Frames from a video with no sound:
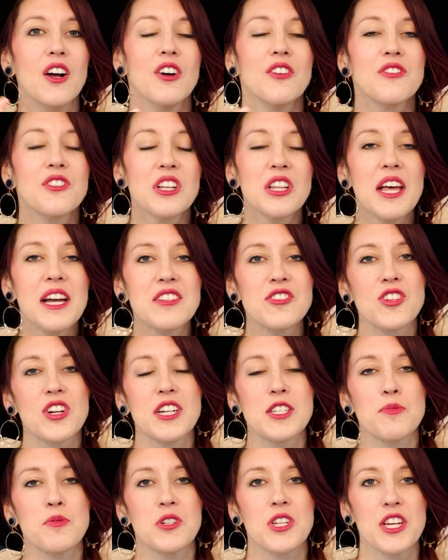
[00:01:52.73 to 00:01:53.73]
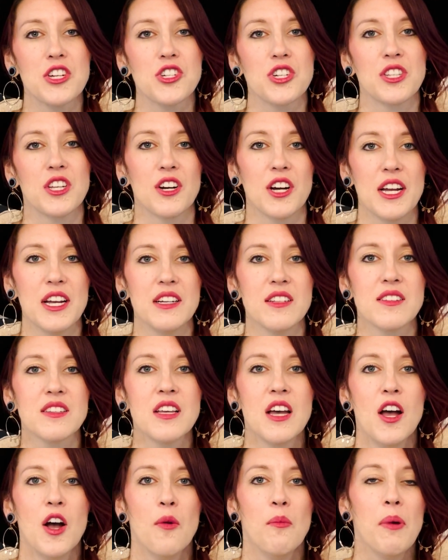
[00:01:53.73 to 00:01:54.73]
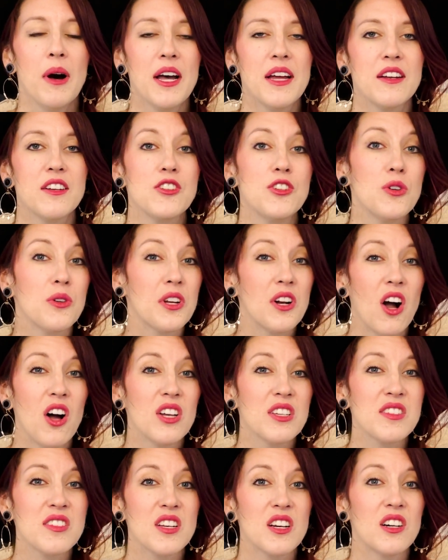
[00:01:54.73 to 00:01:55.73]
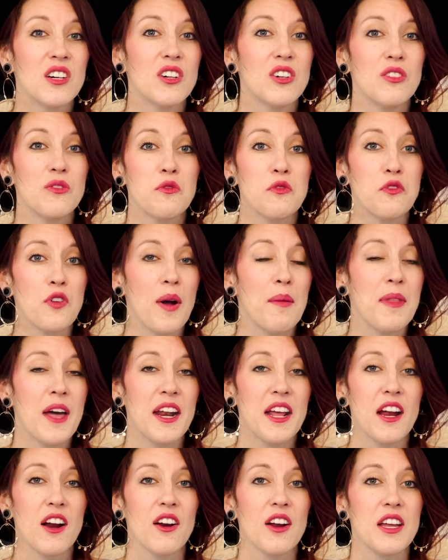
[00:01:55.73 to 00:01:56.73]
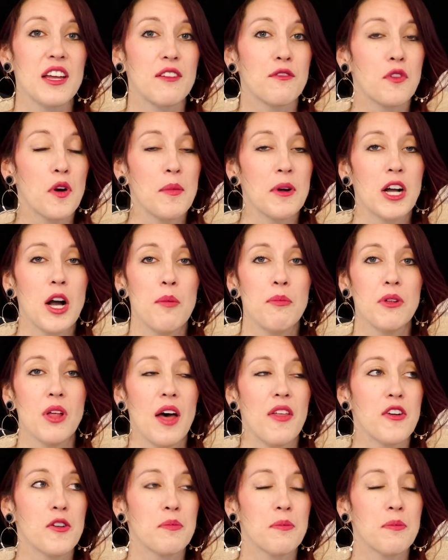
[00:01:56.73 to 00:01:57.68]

the less transportation there is. But you can also, from that area and from a couple other